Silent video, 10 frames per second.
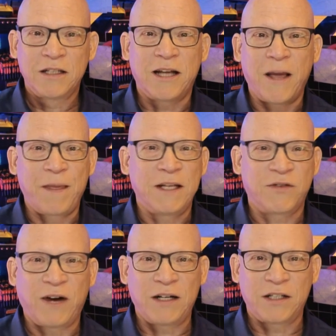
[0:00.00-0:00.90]
to get
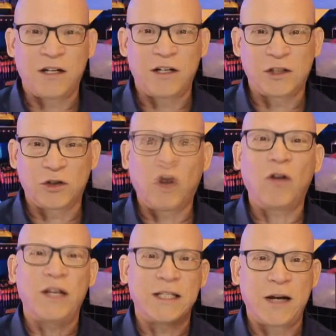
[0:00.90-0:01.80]
these fires under
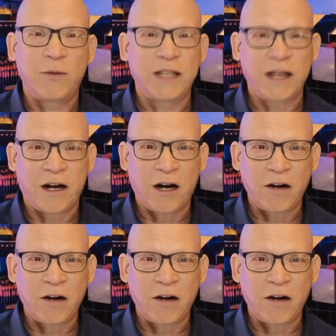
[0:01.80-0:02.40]
control? And they said it would take a